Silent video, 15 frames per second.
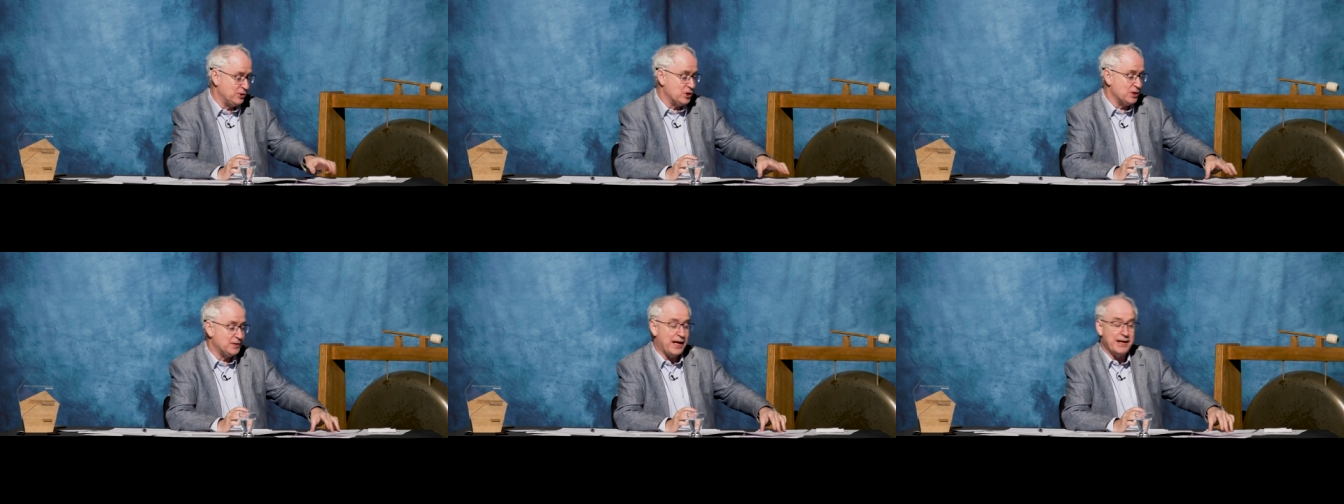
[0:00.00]

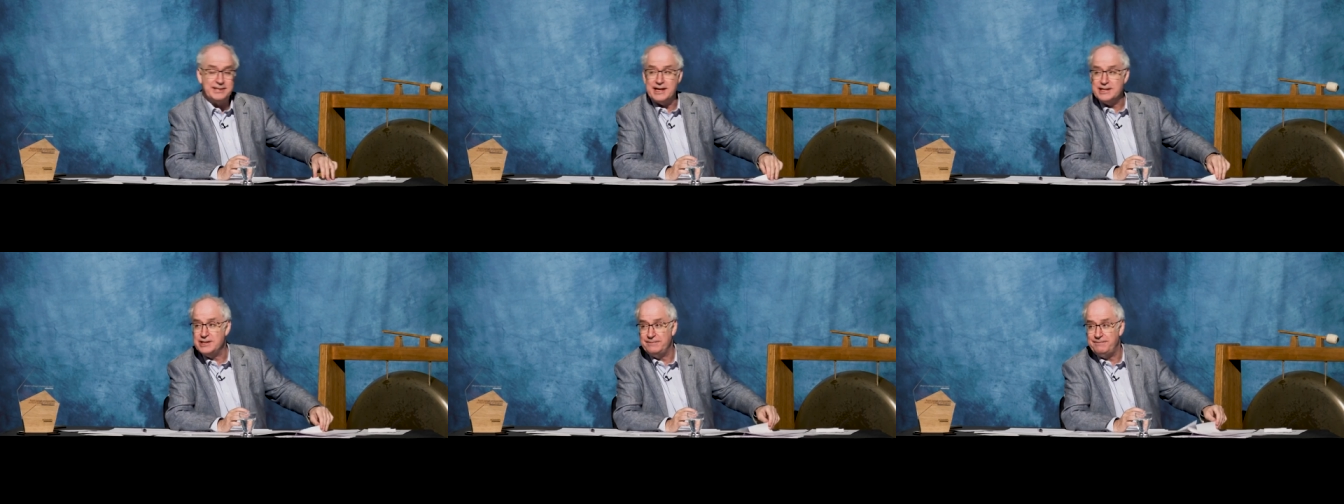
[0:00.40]
just
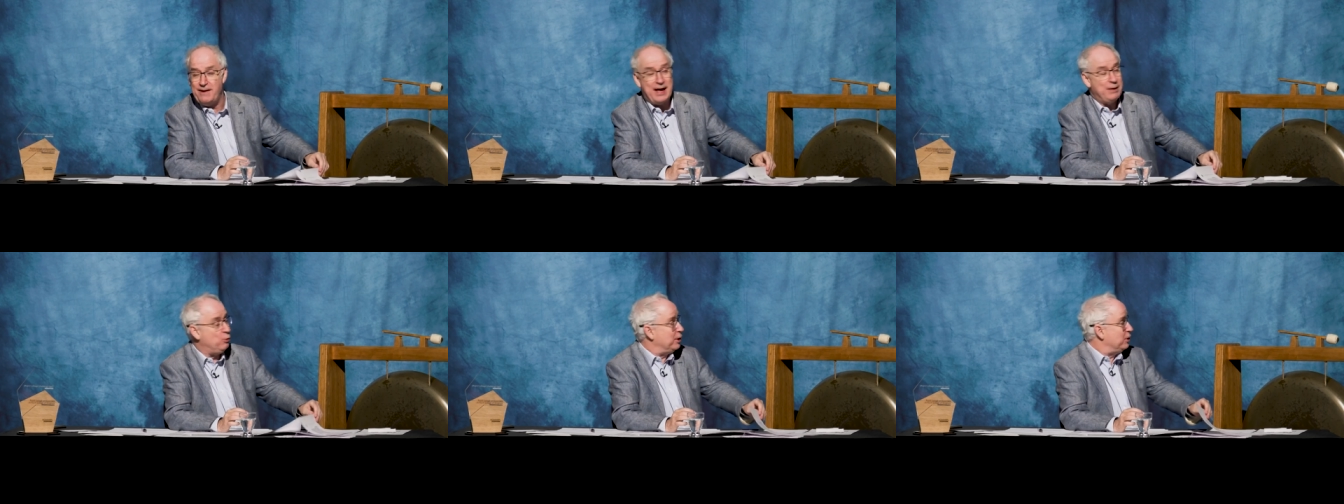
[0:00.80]

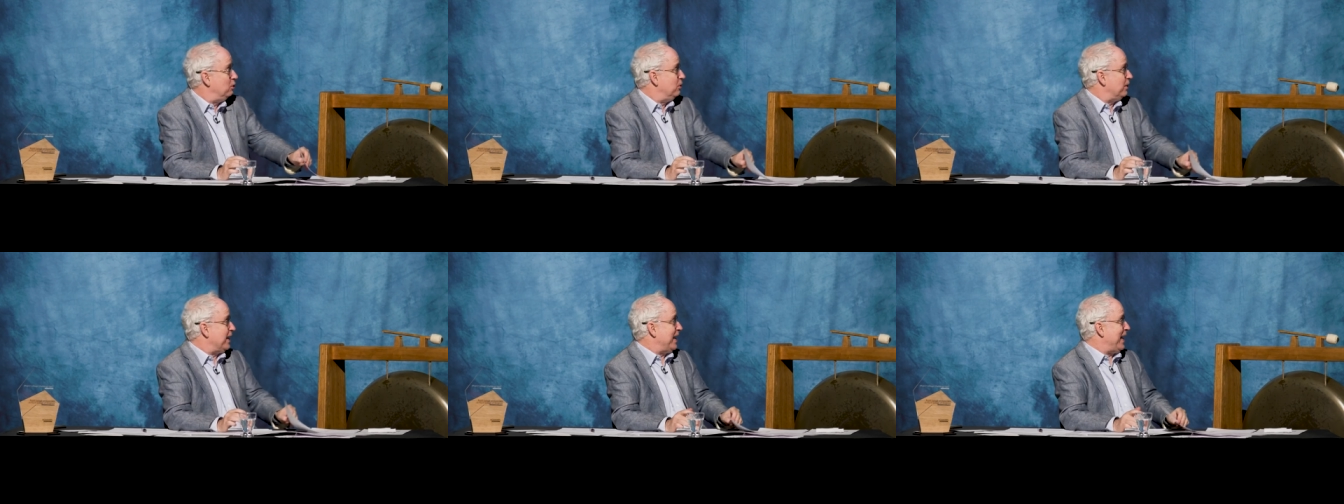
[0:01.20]
identify what you're
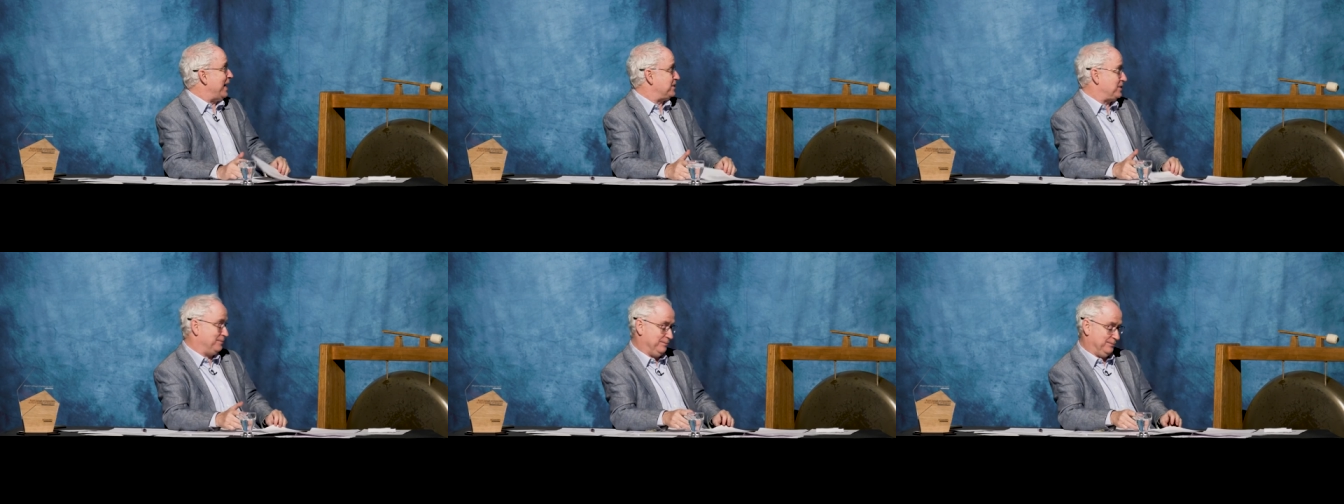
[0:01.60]
looking
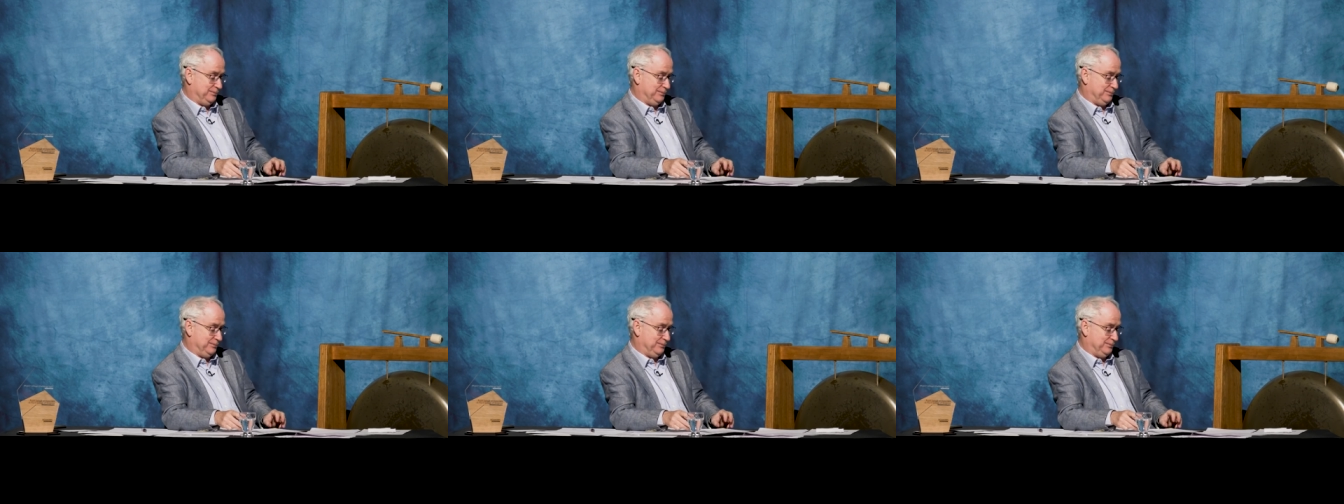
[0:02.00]
at.